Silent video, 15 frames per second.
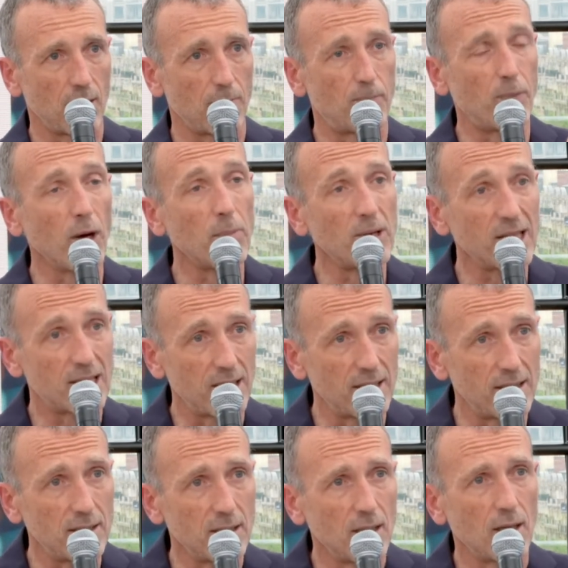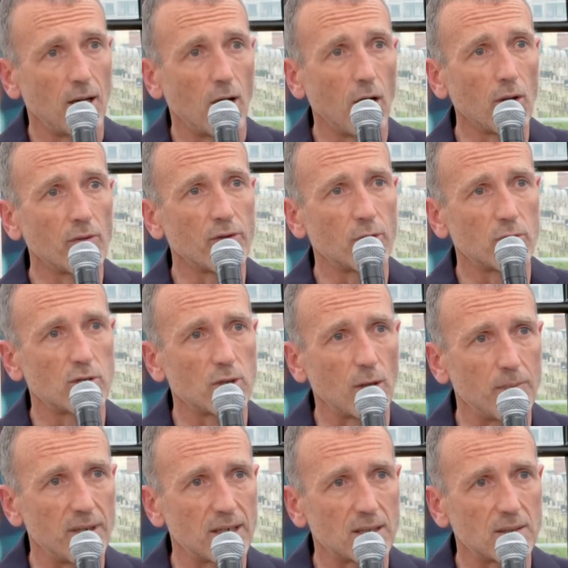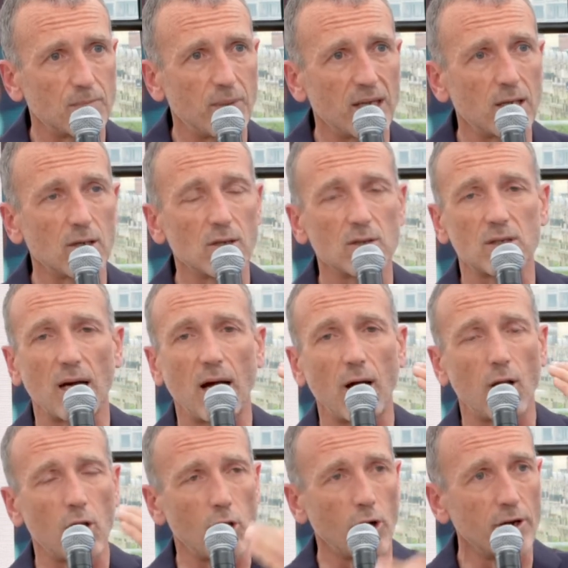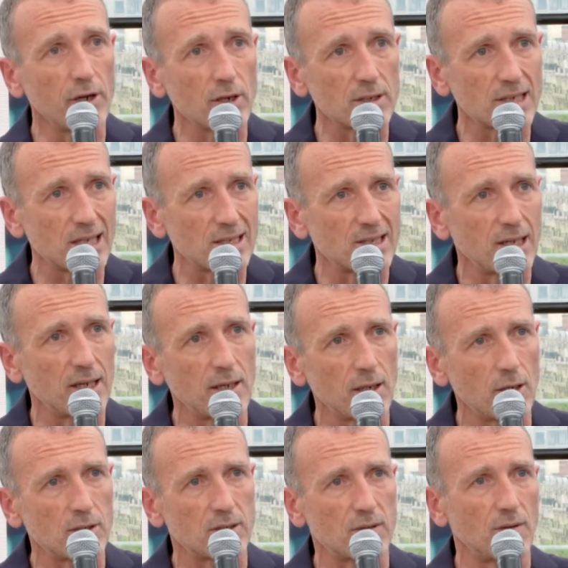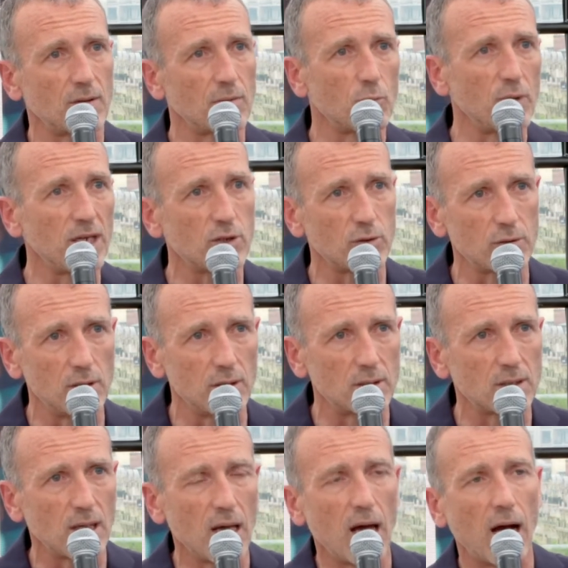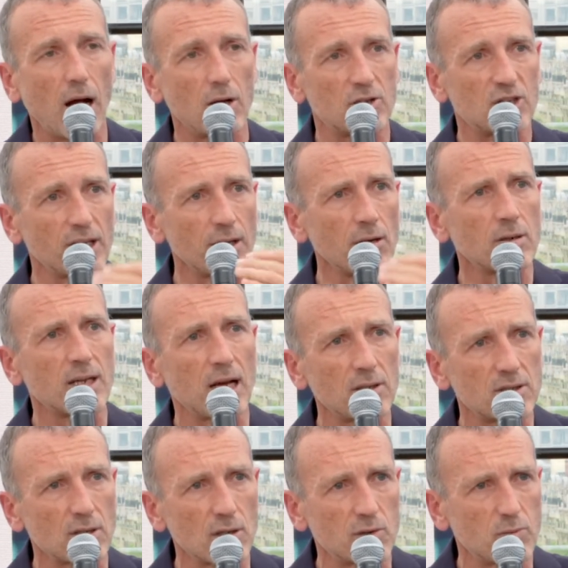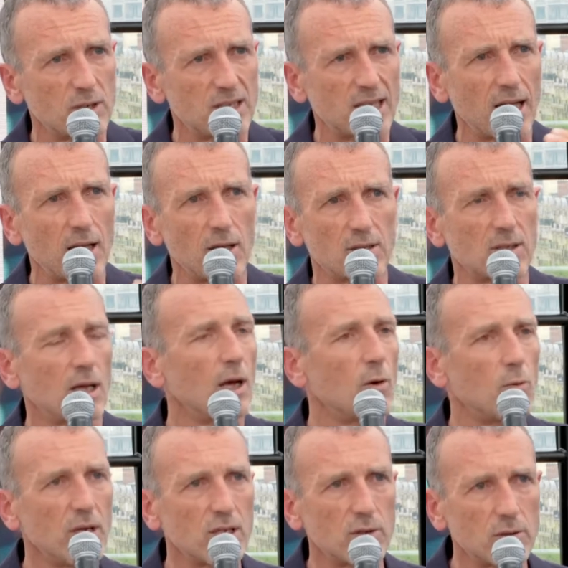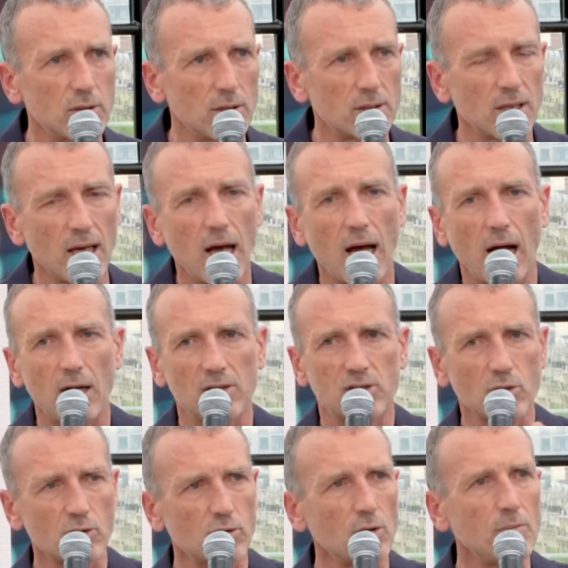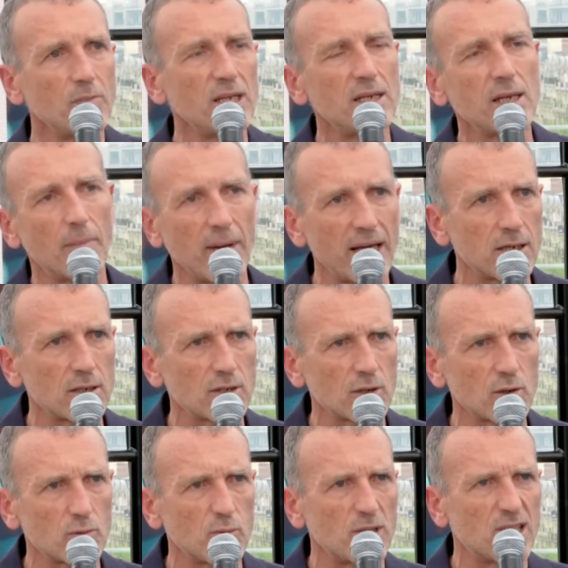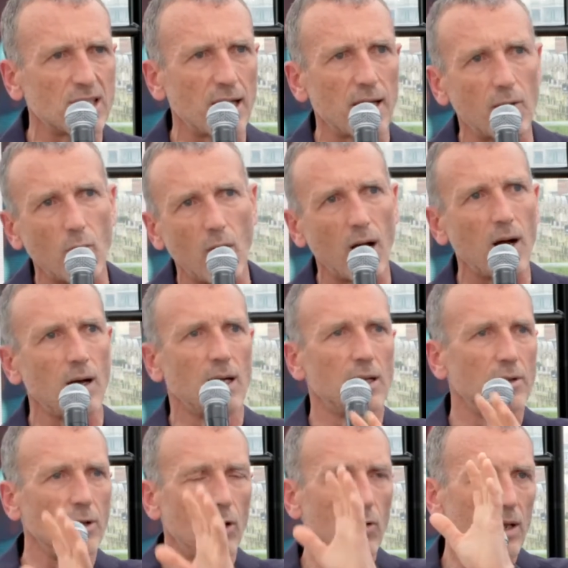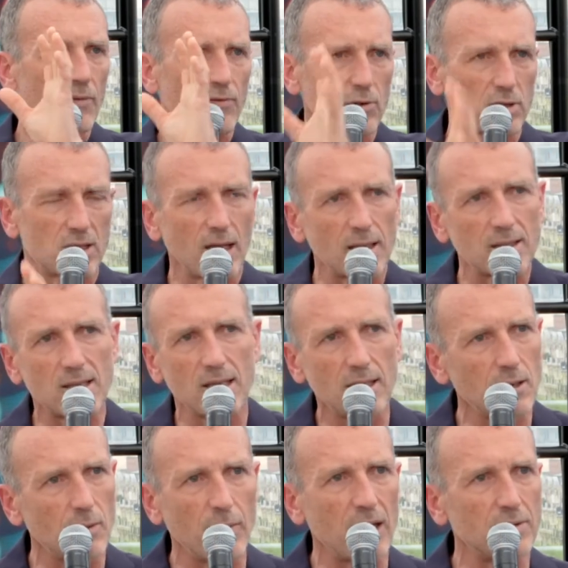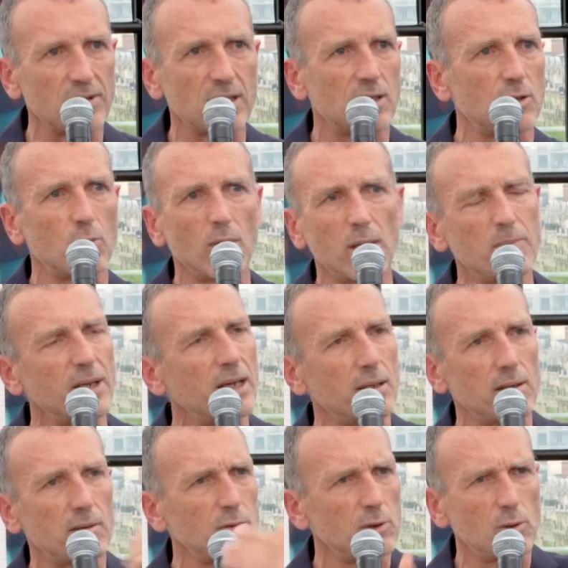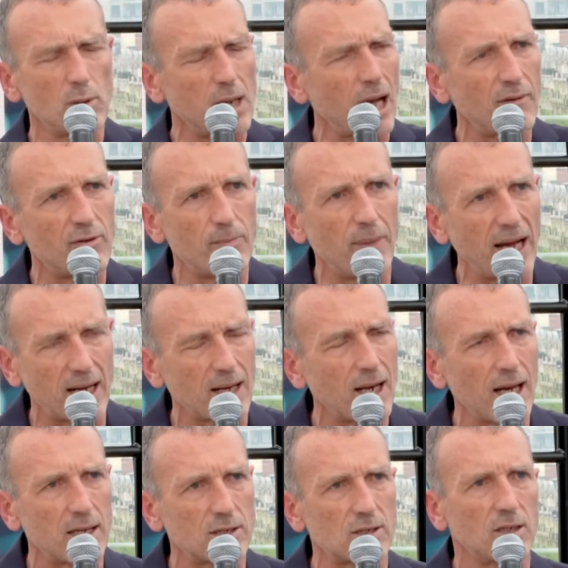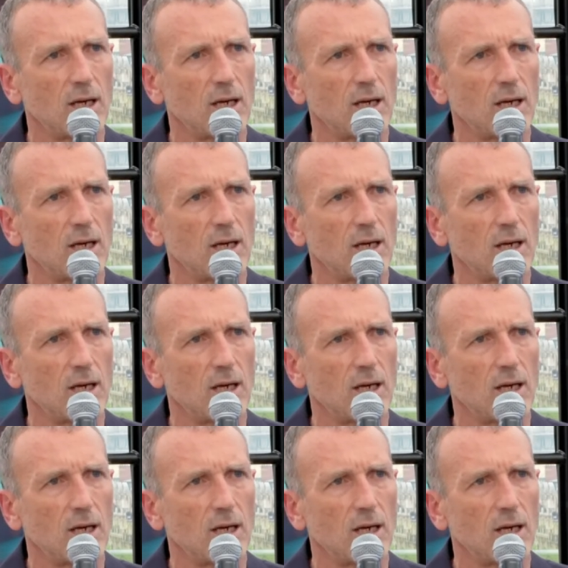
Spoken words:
publicly on those topics, because our lawyers are saying us we shouldn't, our general counsels would tell us we shouldn't, our social media managers would say, well, no, if you start saying about this, you will have a backlash